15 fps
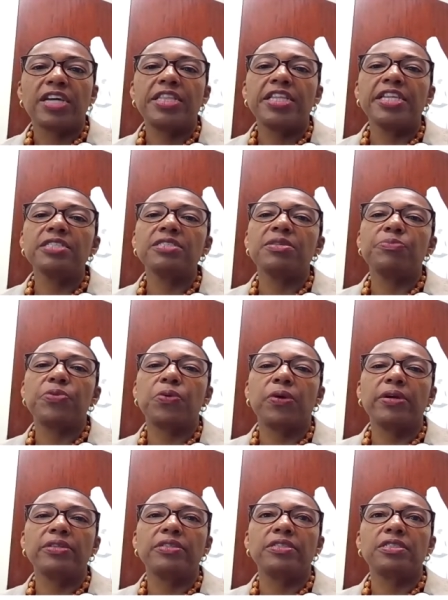So I think it's
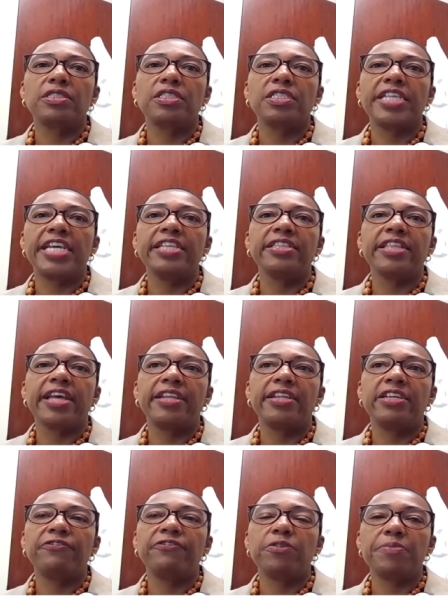important to take
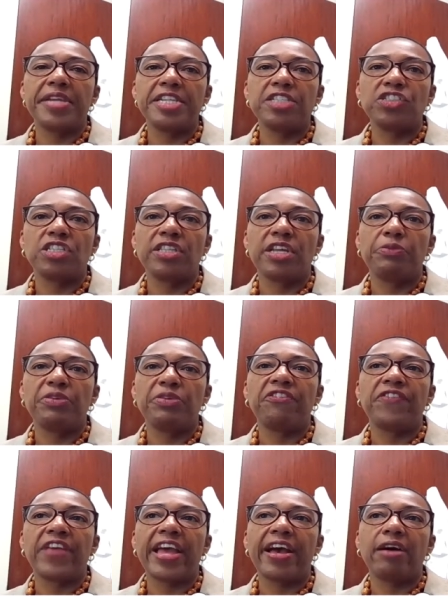that information that we
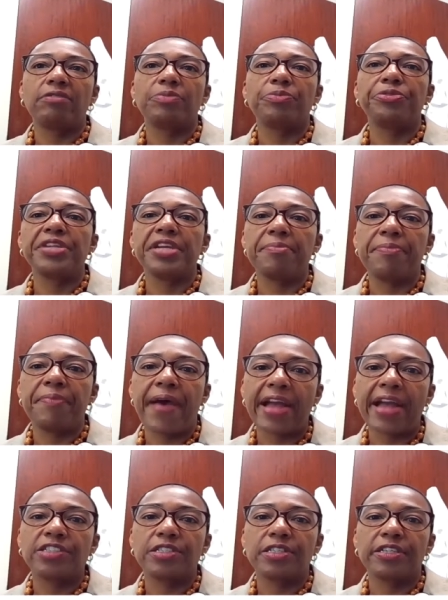found, bring it
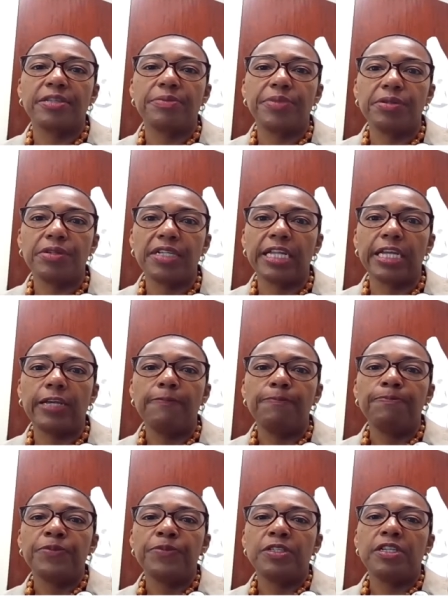back to the community.
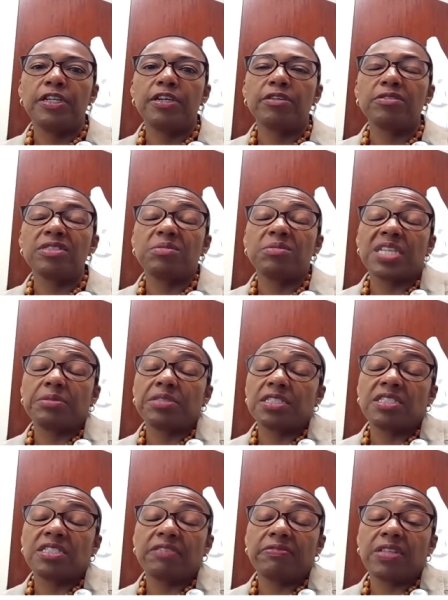You know, sometimes
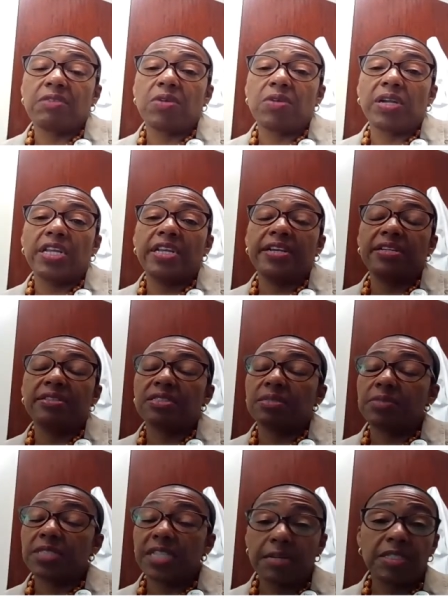it's stuff they want to hear,
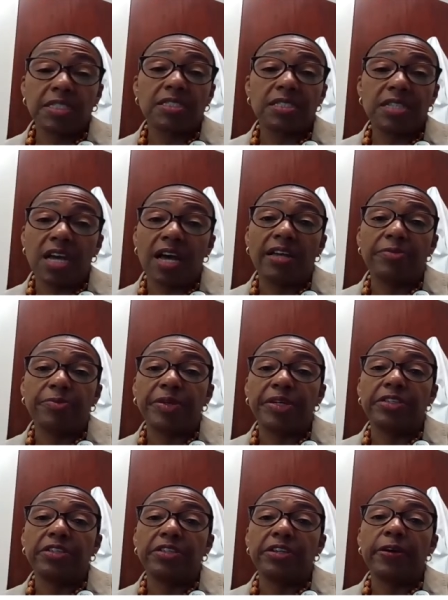sometimes it's not,
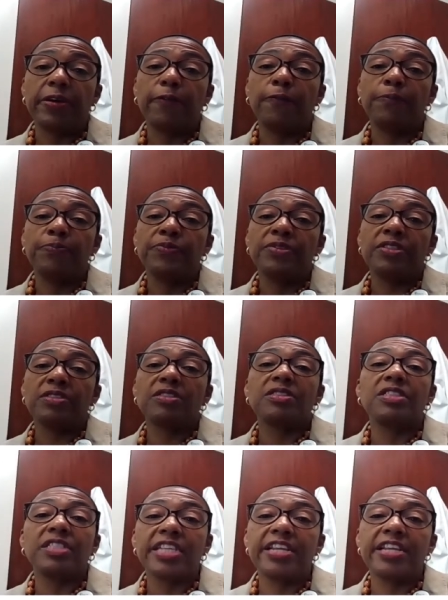but you know, this is
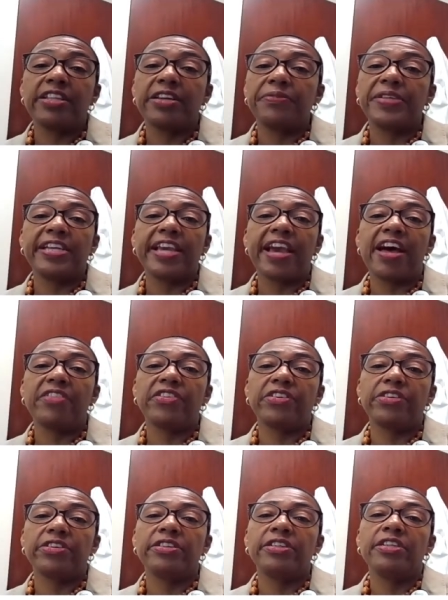the data that we
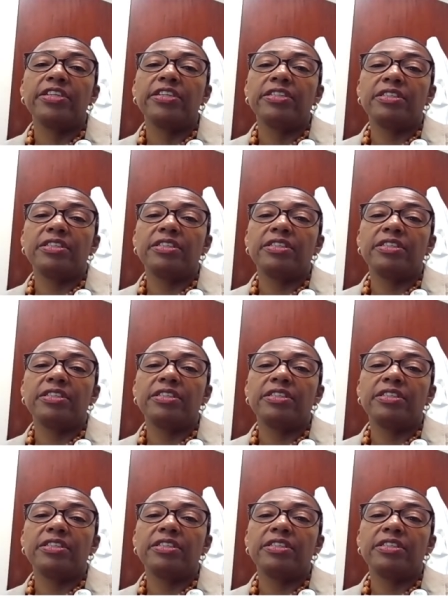gathered,